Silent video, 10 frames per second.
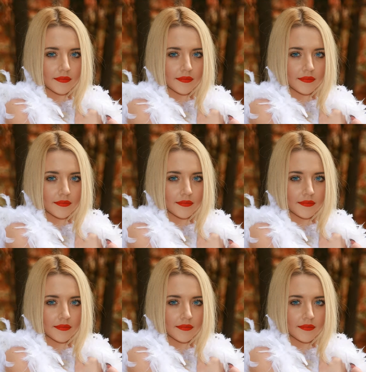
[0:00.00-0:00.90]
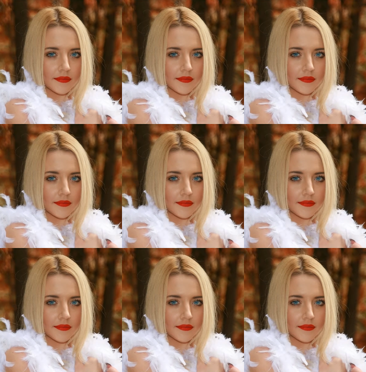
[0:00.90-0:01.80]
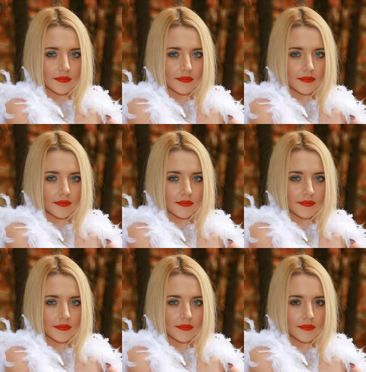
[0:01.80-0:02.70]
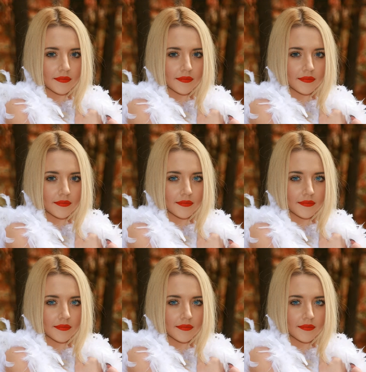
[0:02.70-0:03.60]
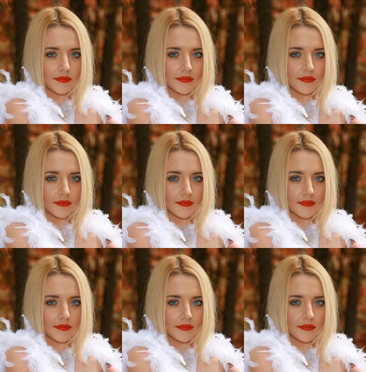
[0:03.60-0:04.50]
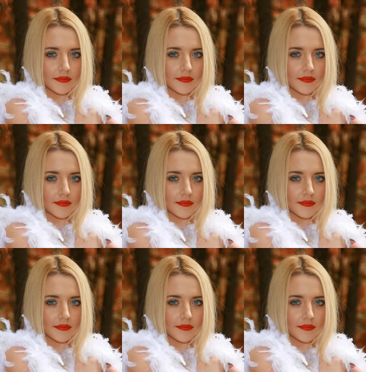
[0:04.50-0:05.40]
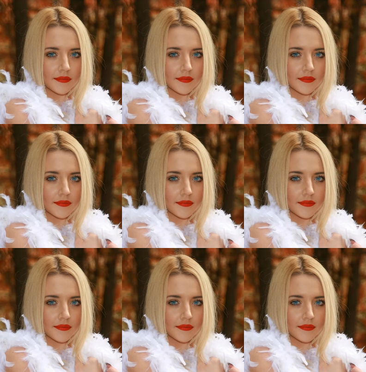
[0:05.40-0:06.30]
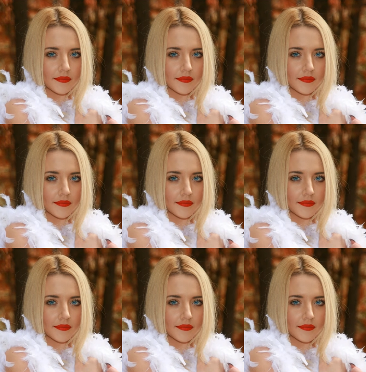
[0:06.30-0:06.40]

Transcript: [no speech]